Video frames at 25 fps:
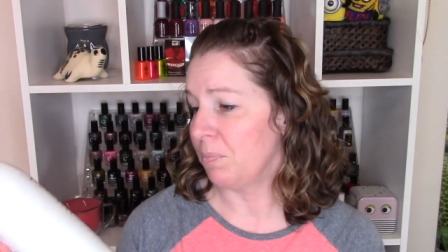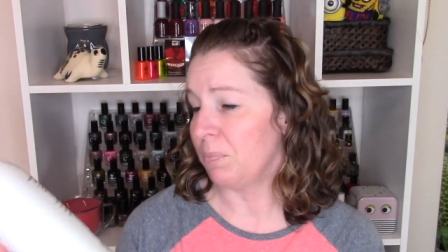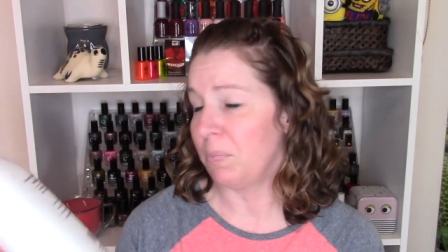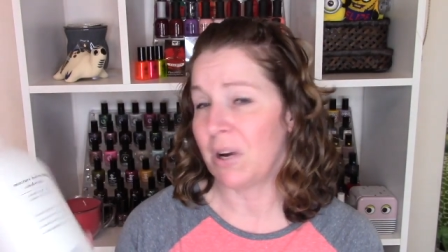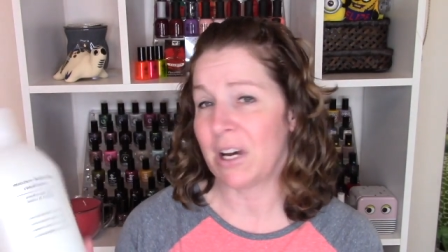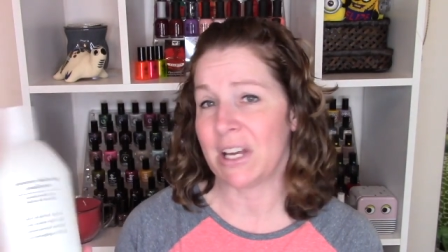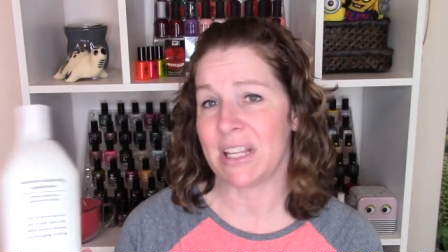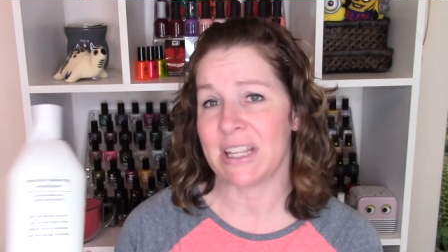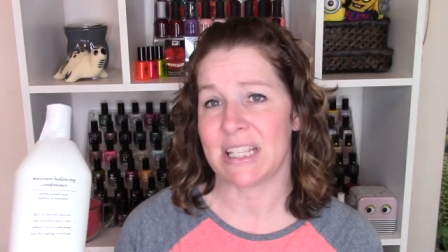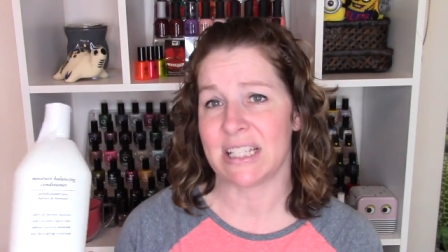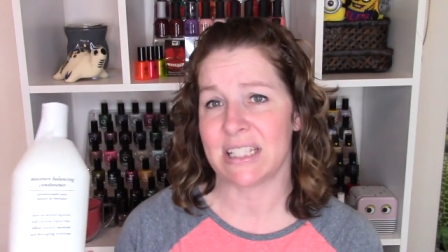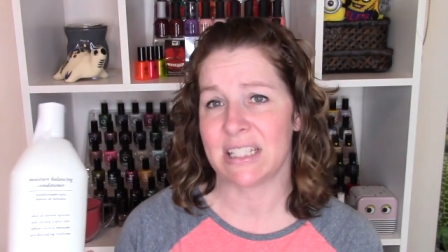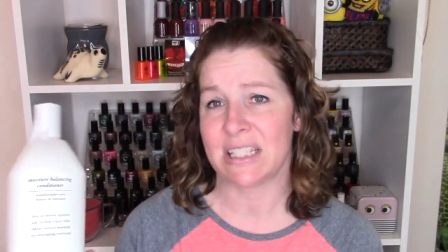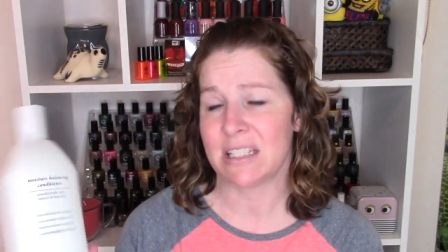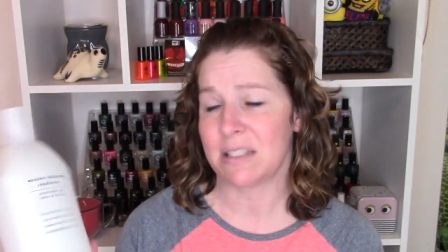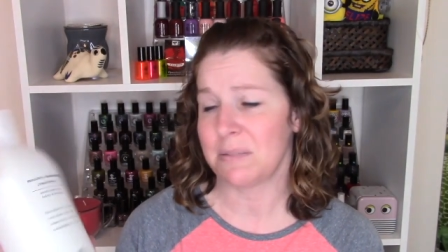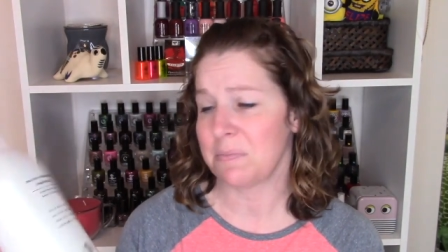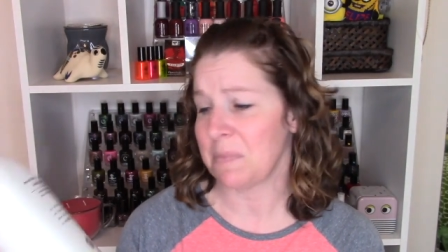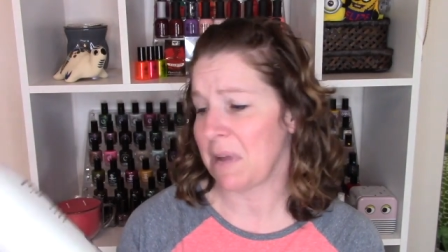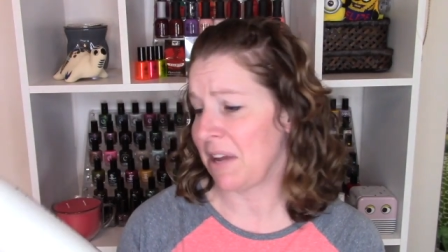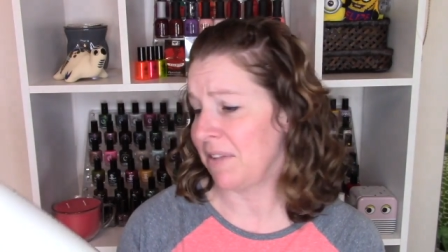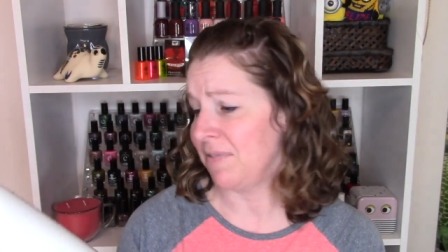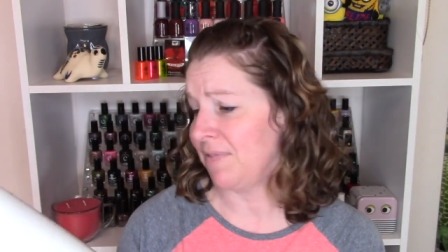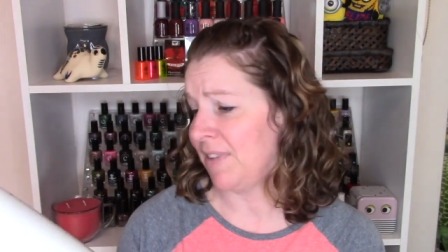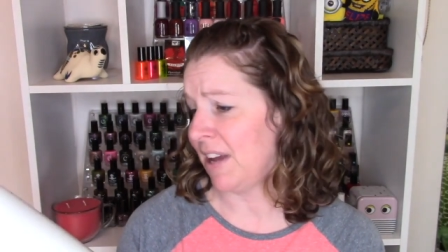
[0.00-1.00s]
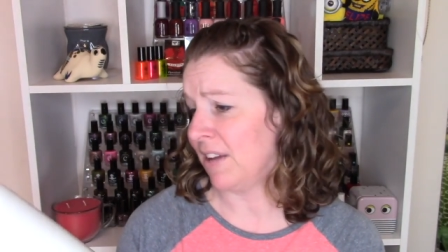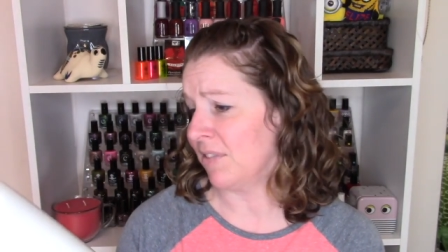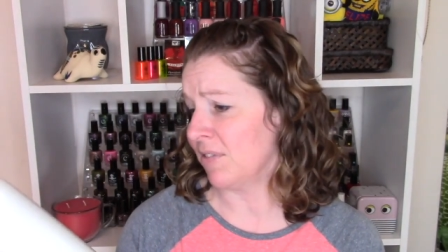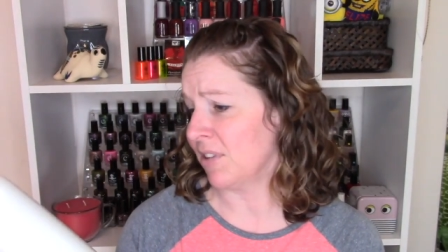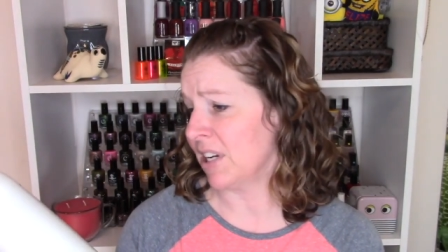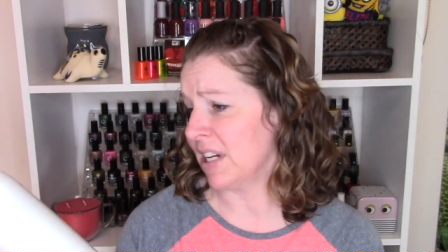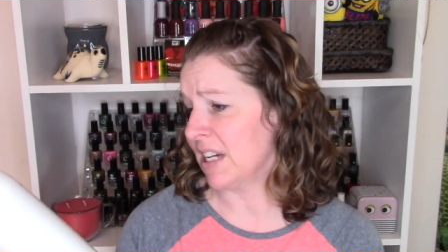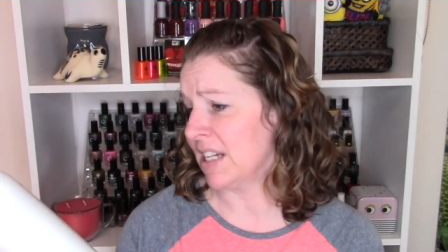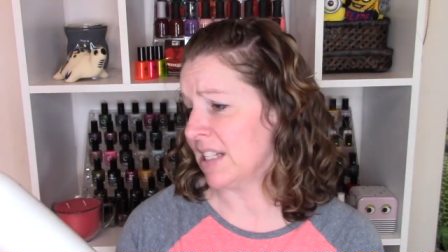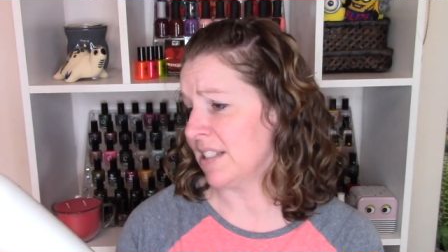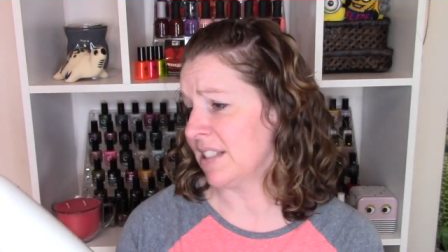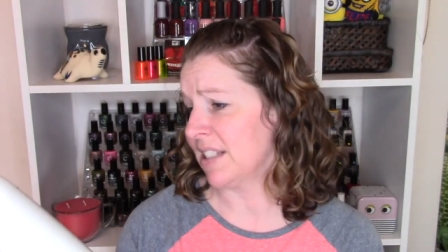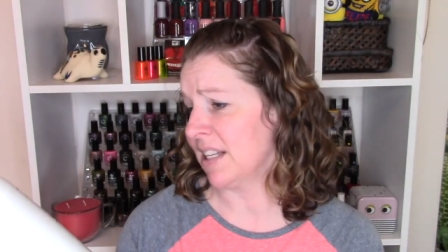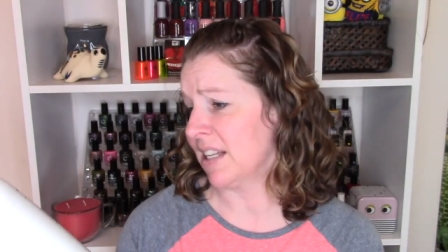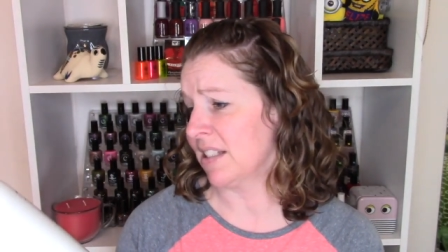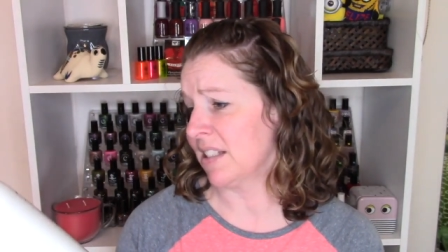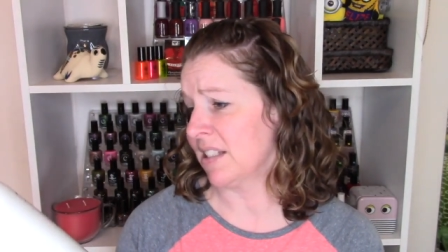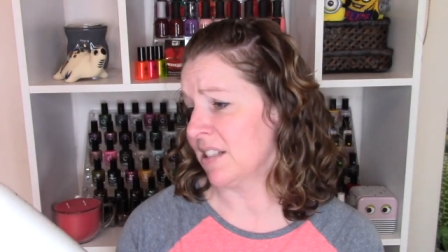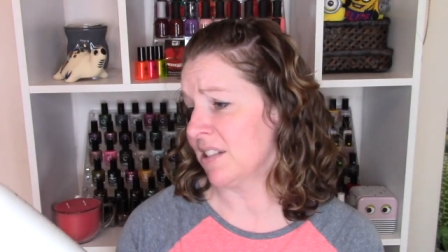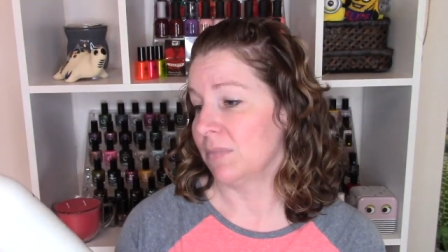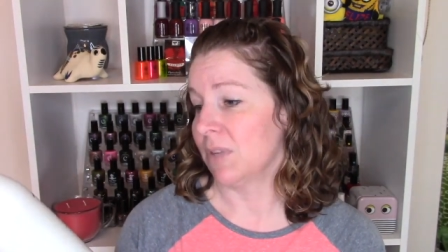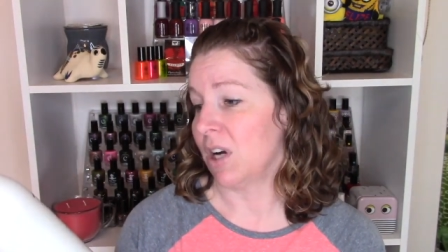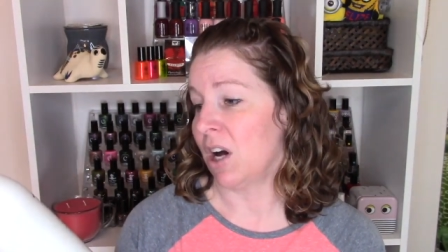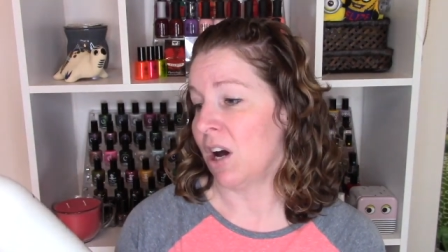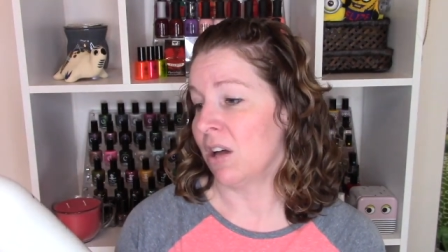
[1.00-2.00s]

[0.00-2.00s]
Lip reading: But this is my favorite. It says it's an